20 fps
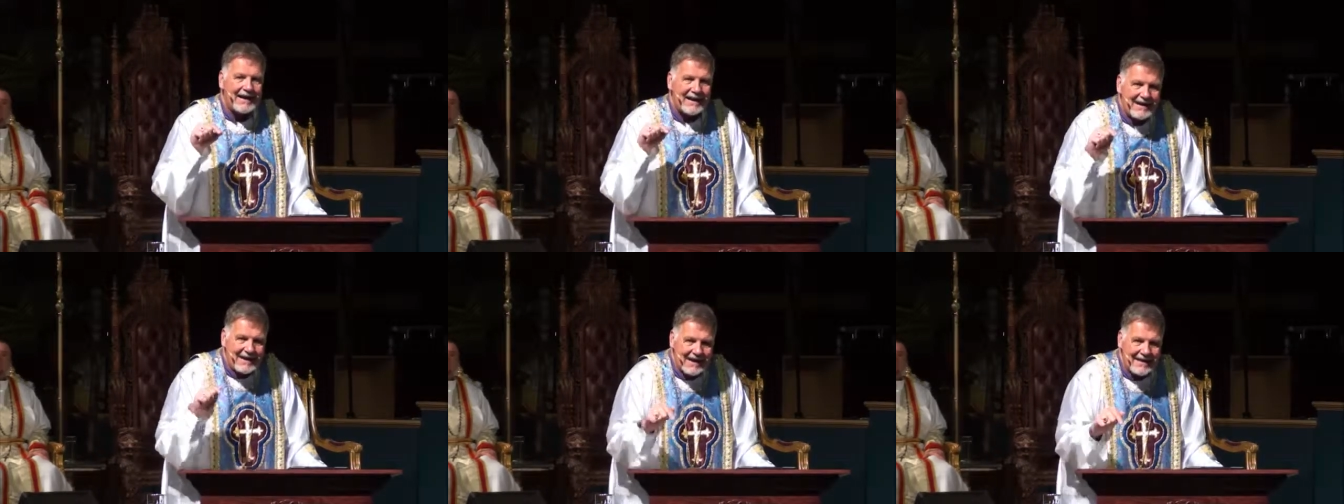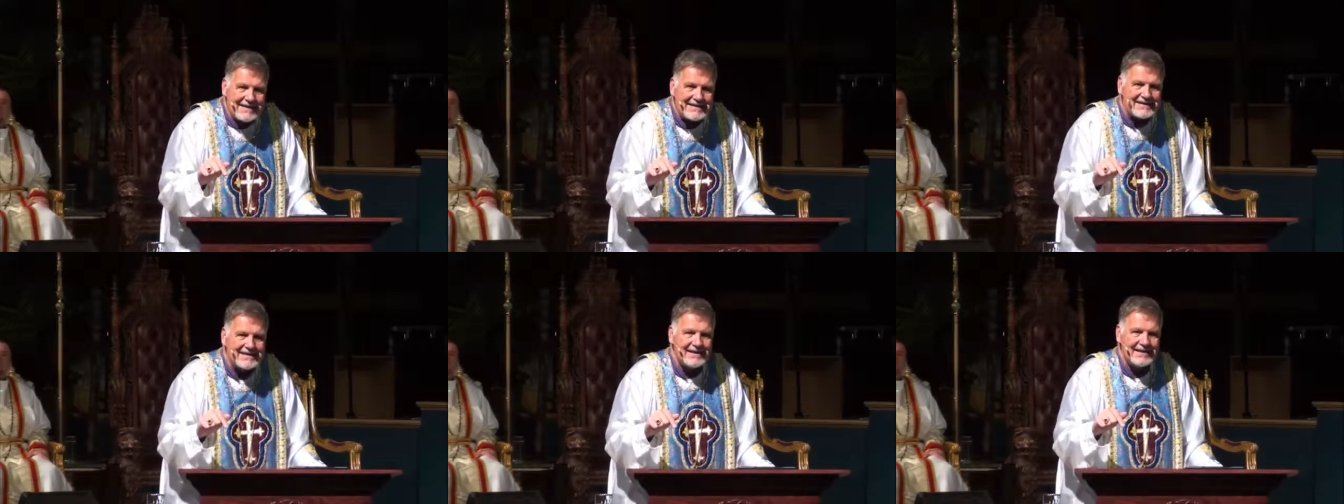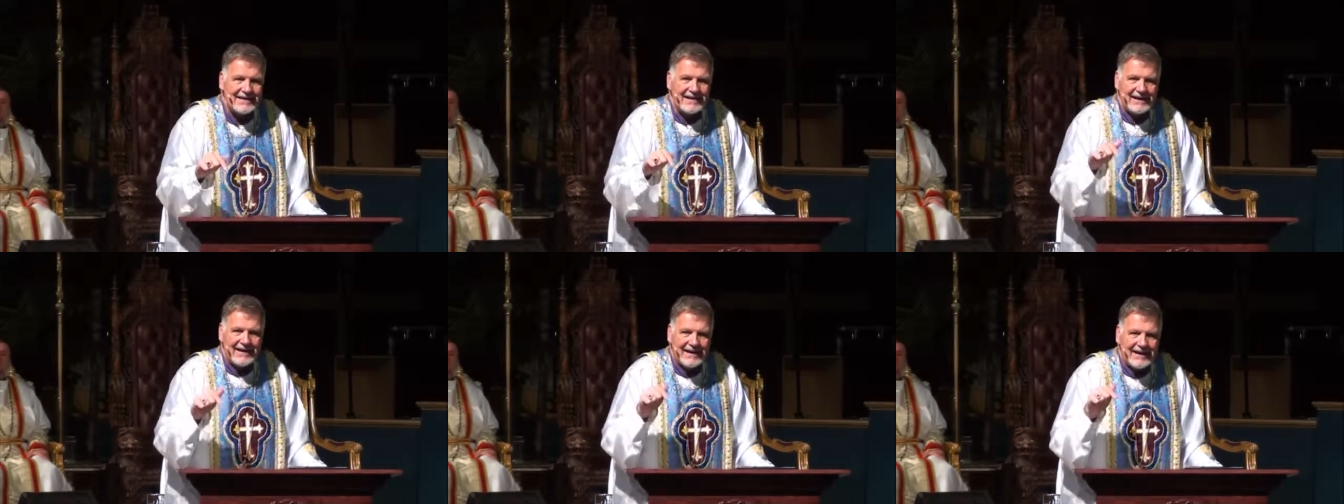it
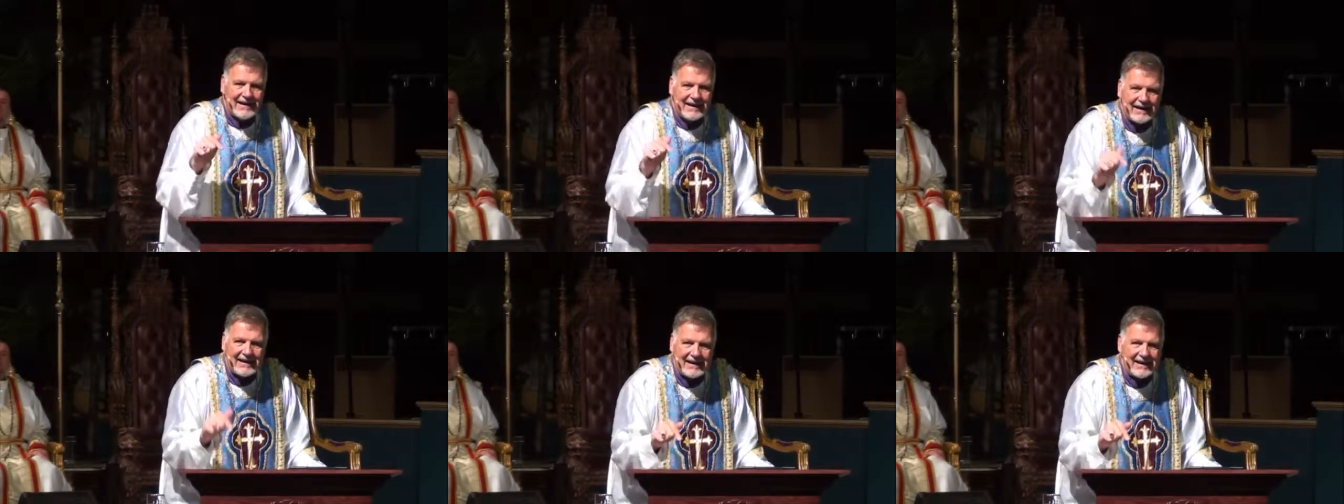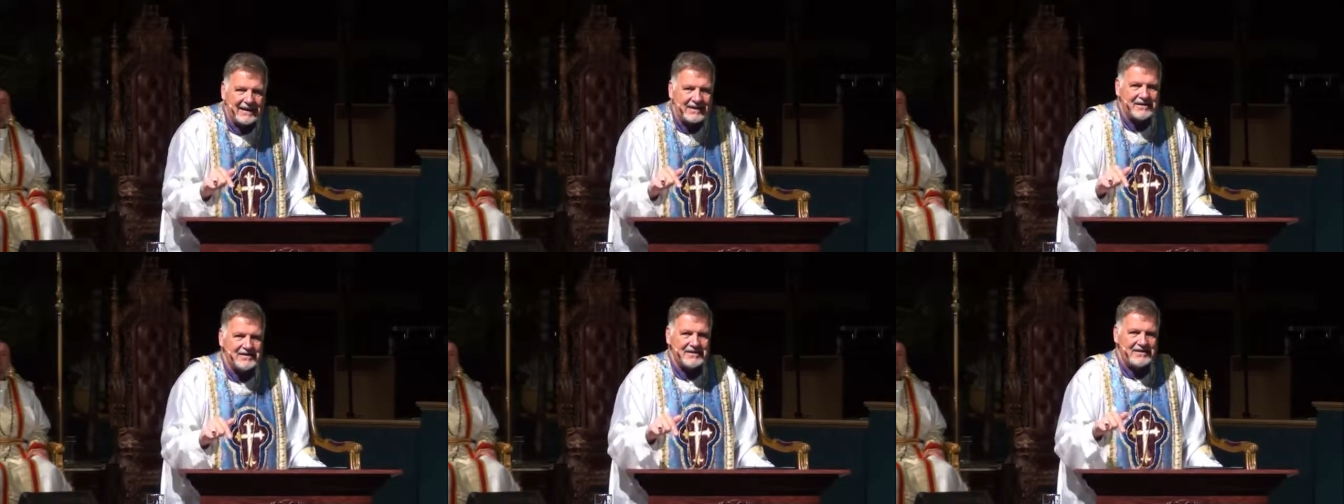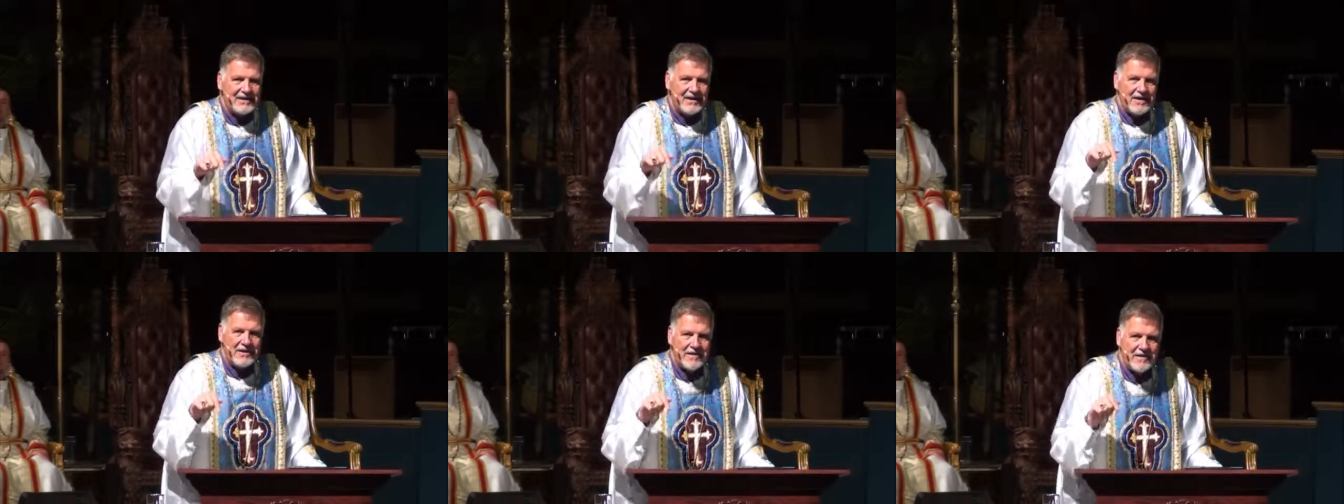
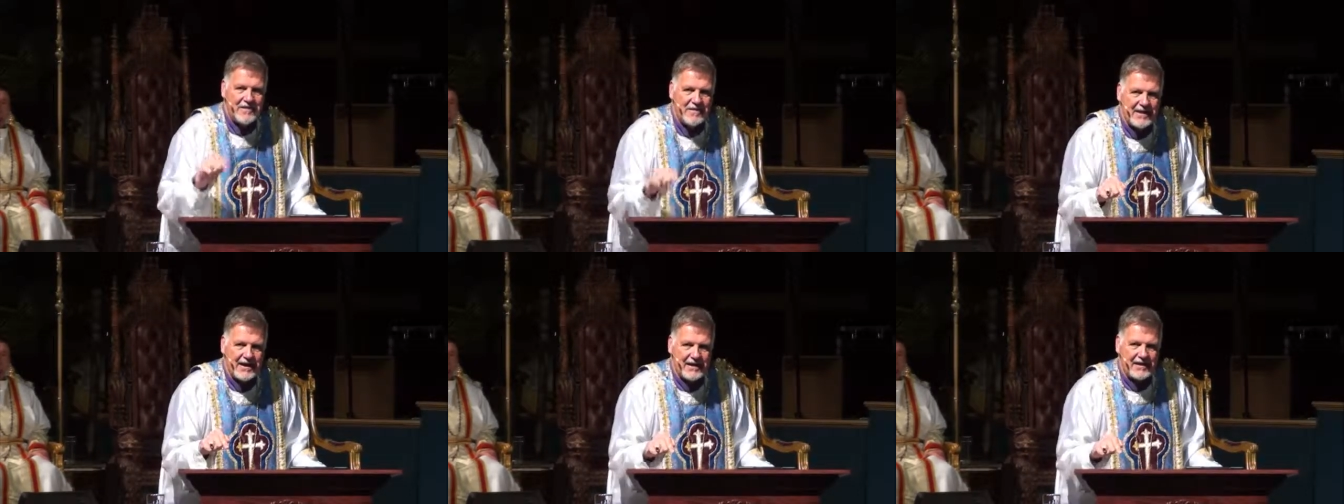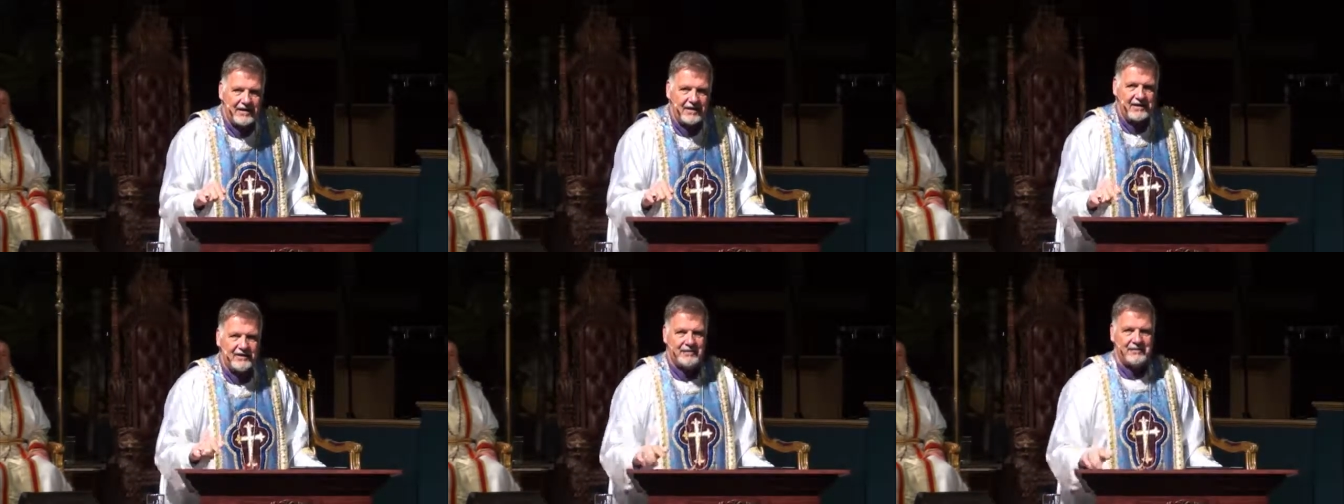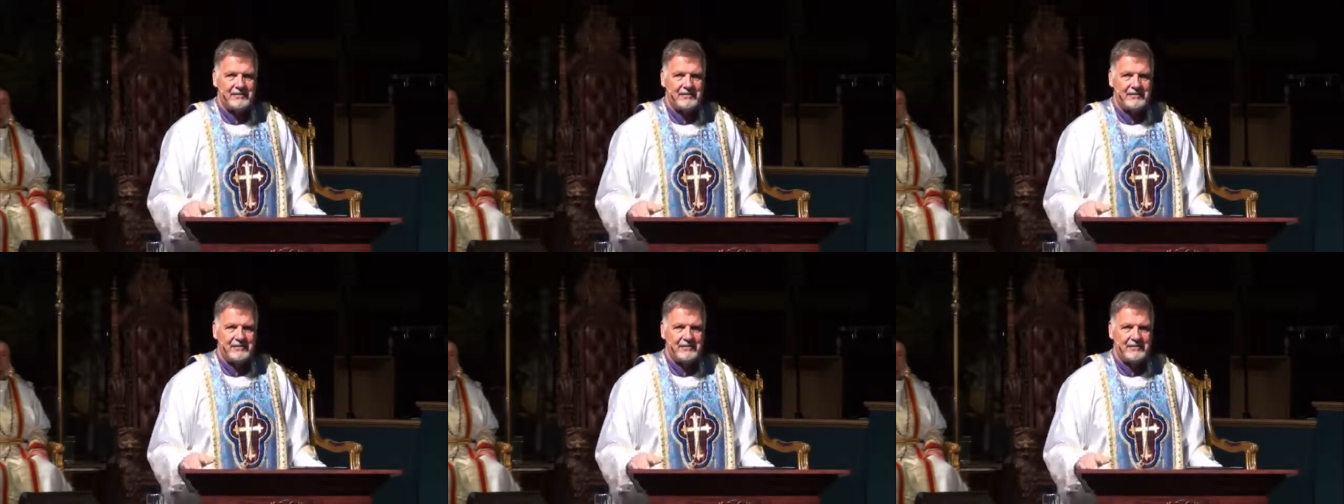is there.